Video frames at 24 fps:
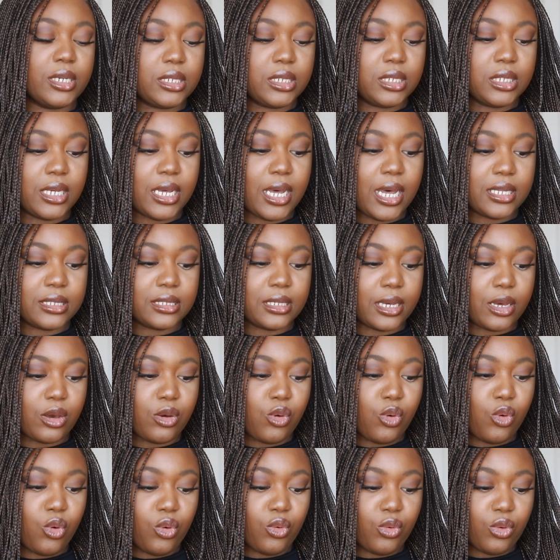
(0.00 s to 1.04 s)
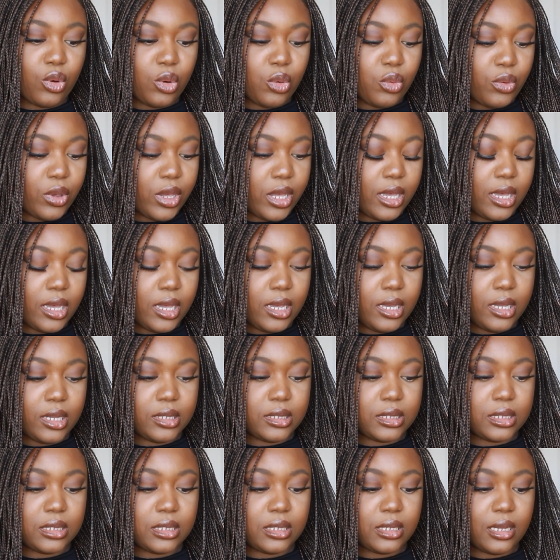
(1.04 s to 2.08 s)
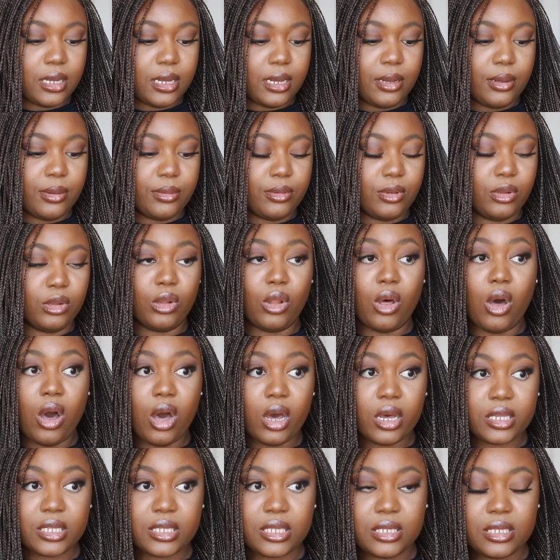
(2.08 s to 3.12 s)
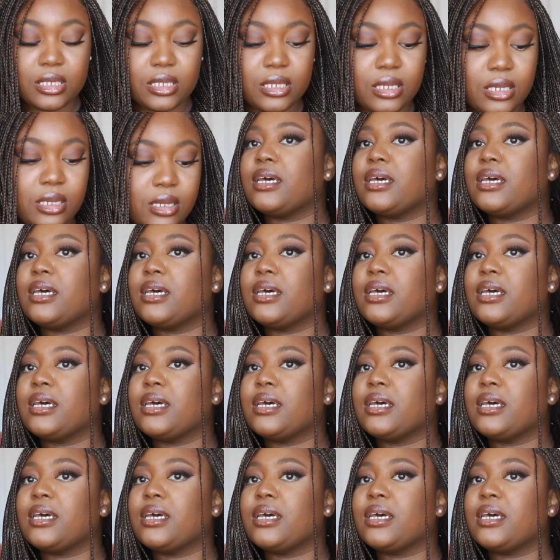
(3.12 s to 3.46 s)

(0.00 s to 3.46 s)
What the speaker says: She has like cornrow wigs, locks.